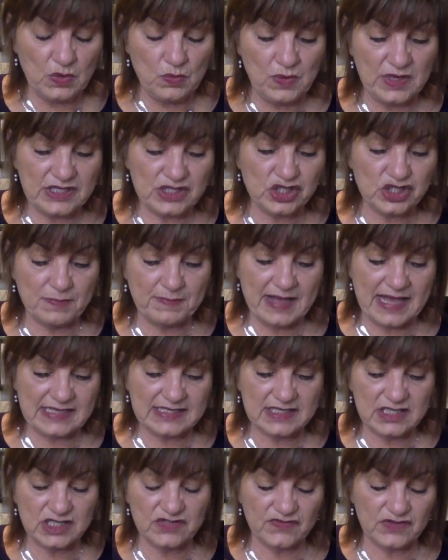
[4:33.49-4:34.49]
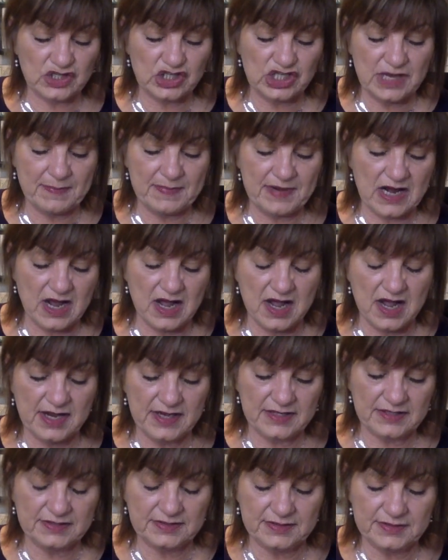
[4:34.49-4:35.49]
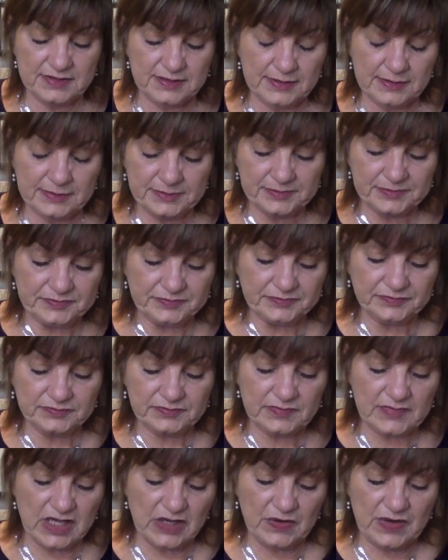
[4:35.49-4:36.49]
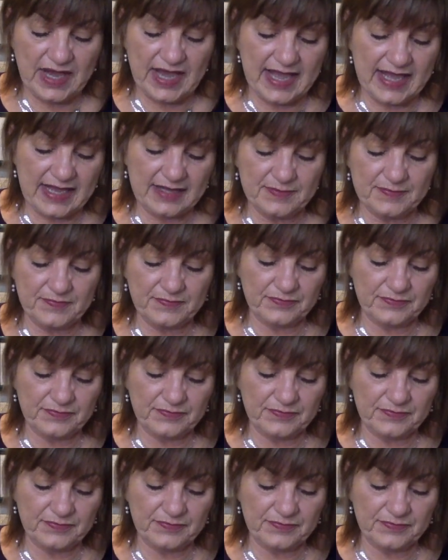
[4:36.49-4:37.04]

what is your message for Gemini? Okay.